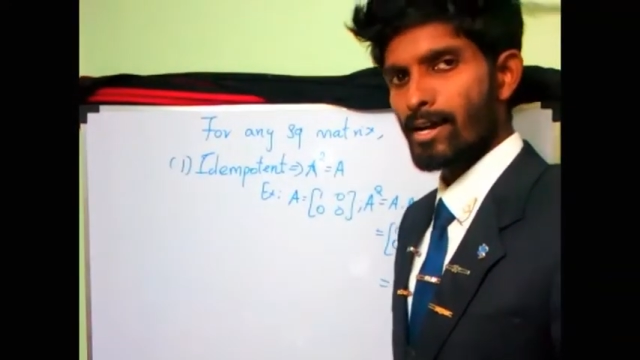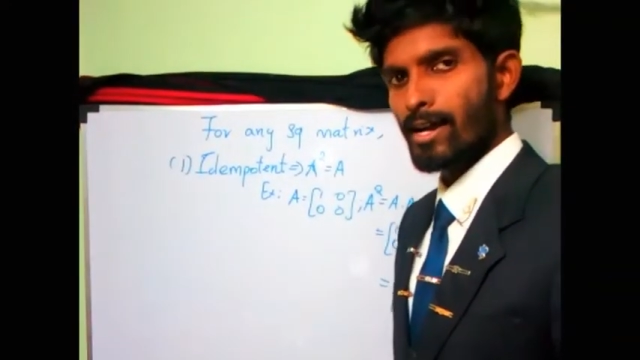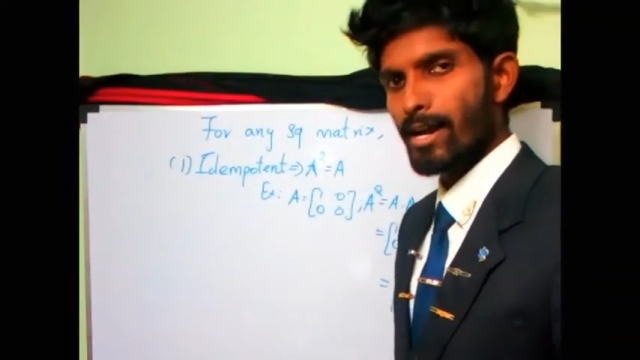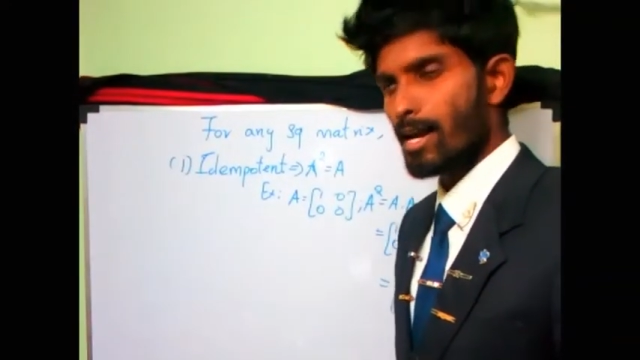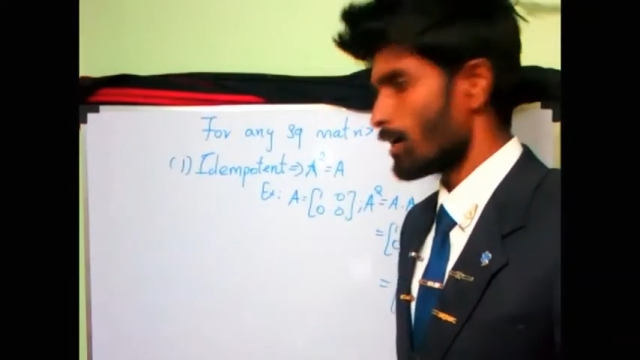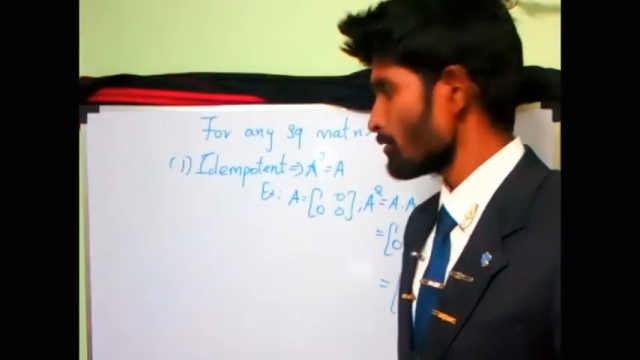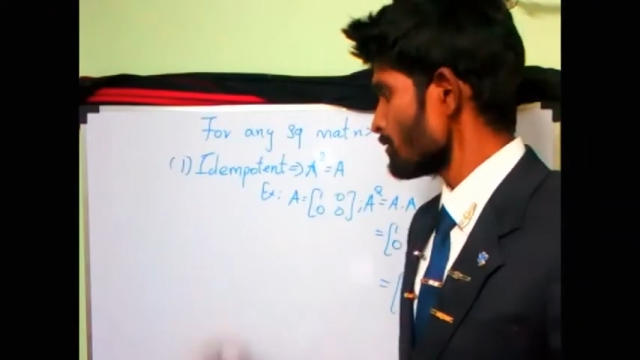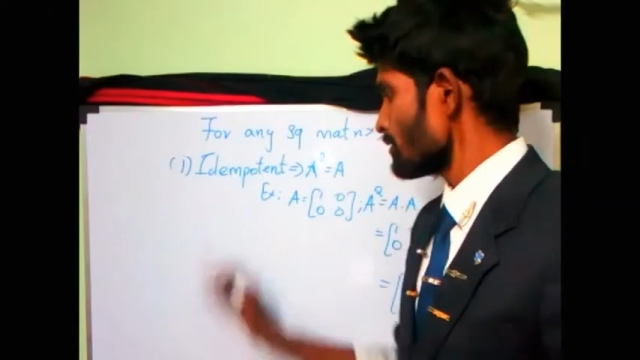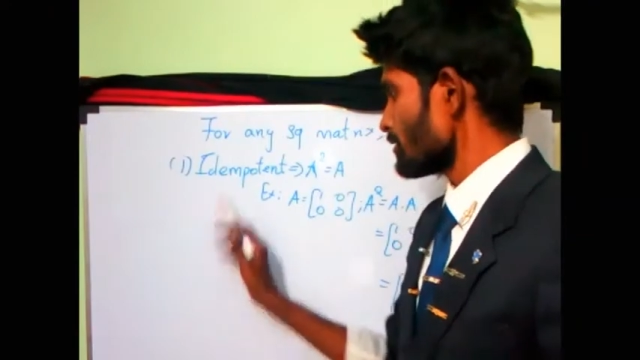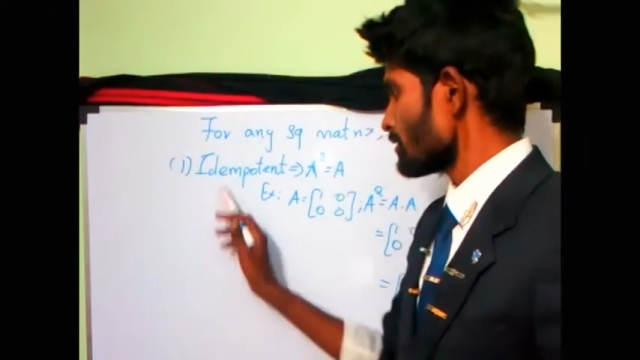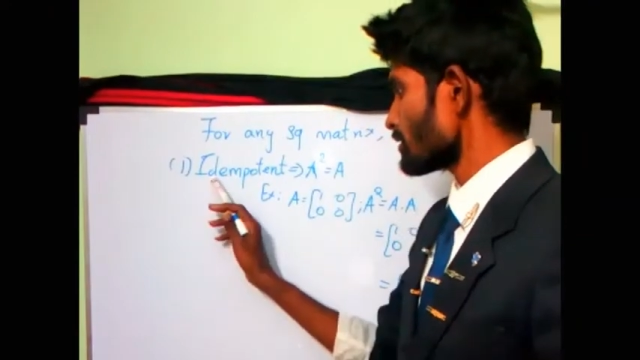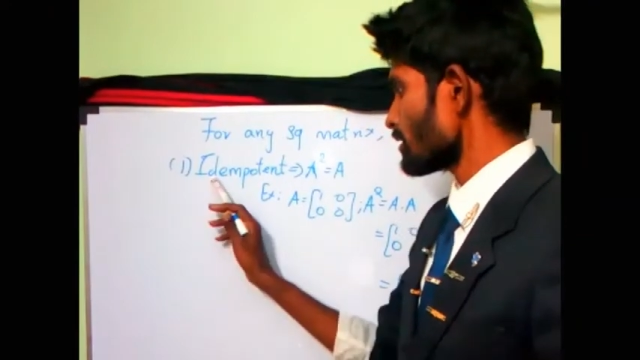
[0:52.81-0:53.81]
have
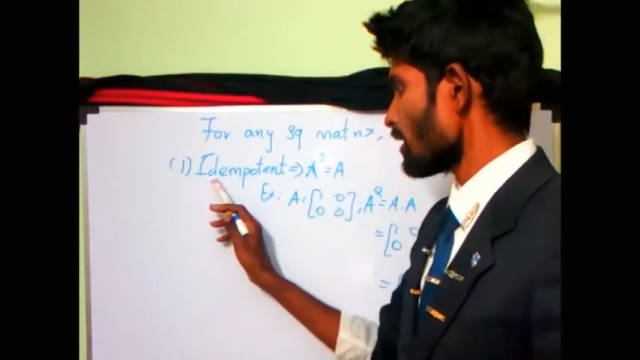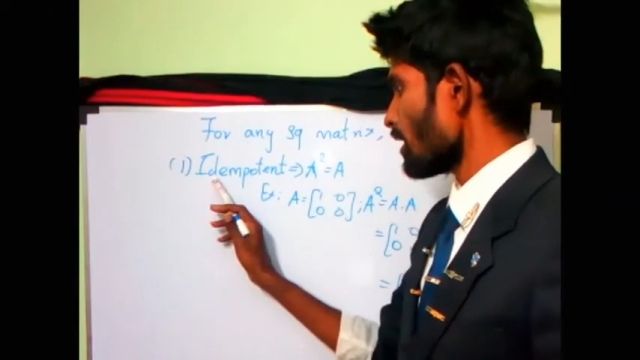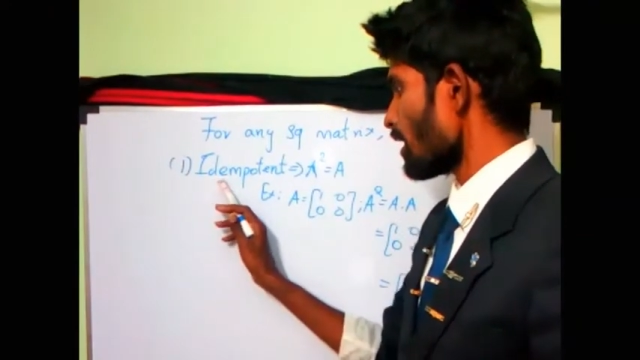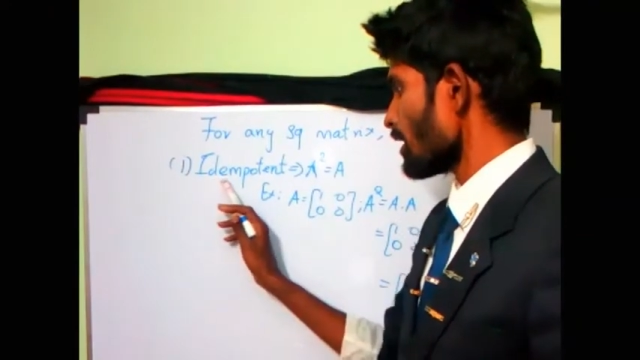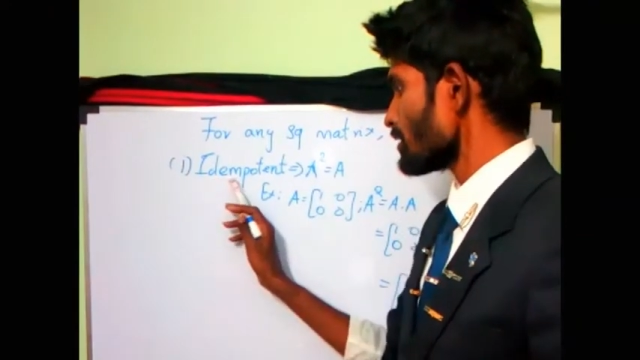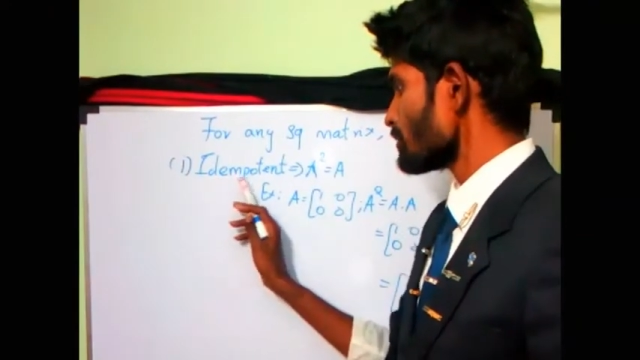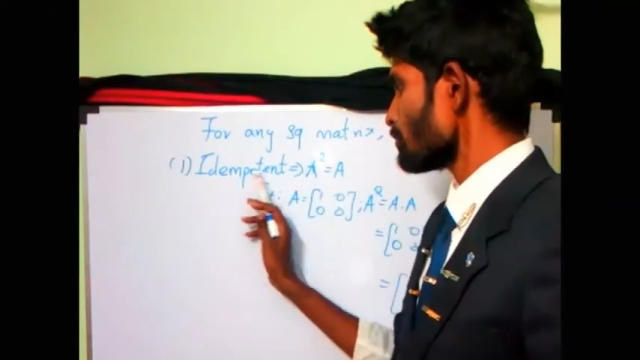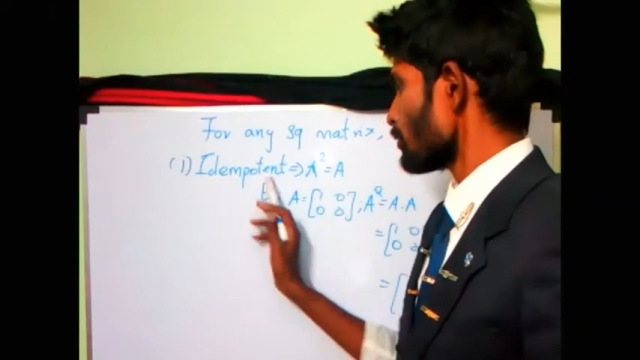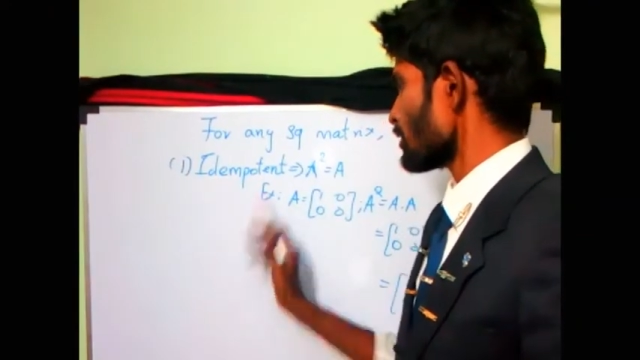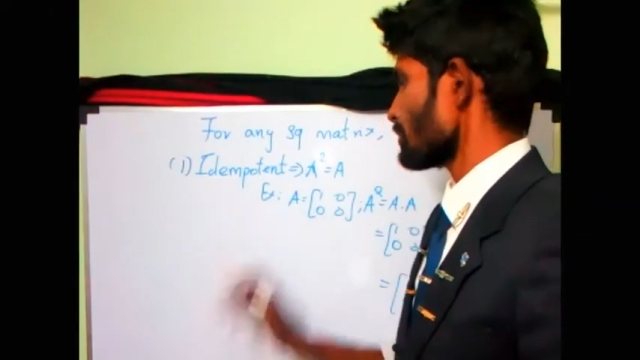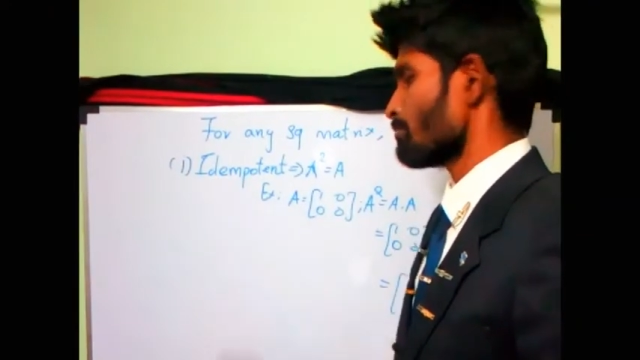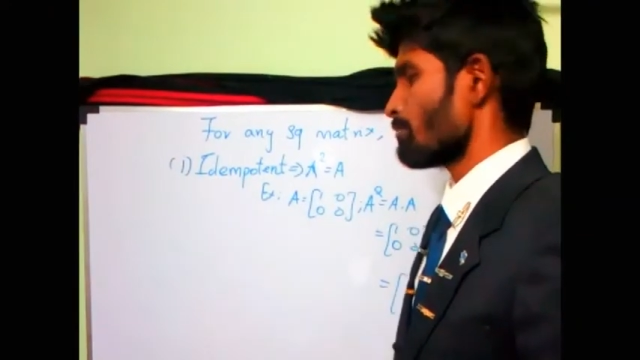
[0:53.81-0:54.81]
the
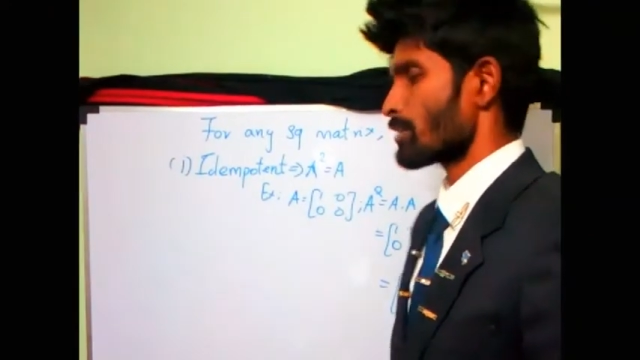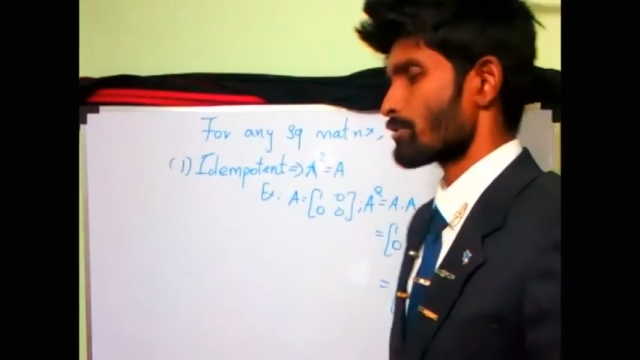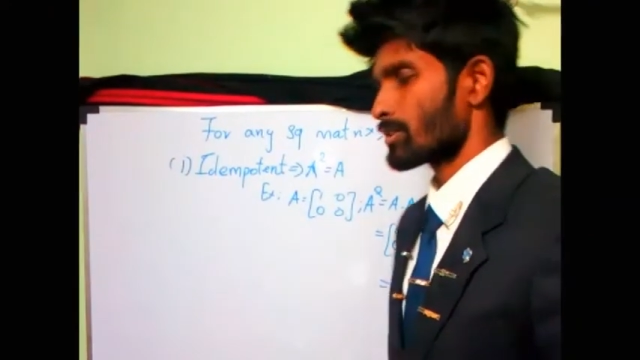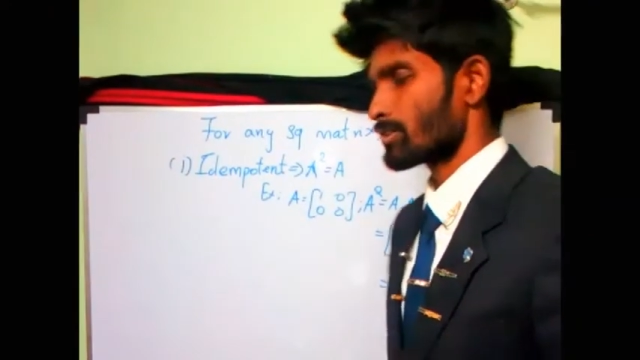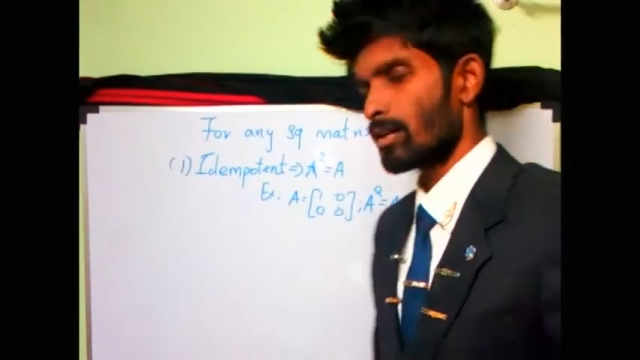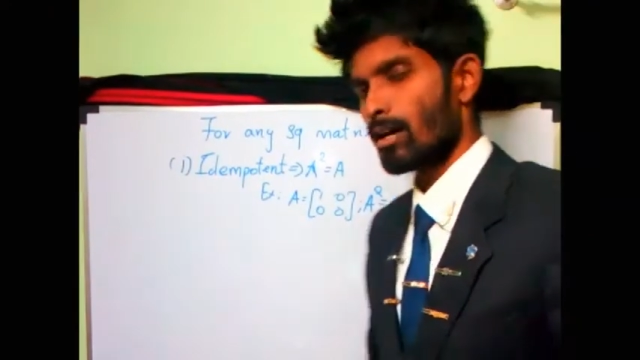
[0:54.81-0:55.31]
idempotent matrix.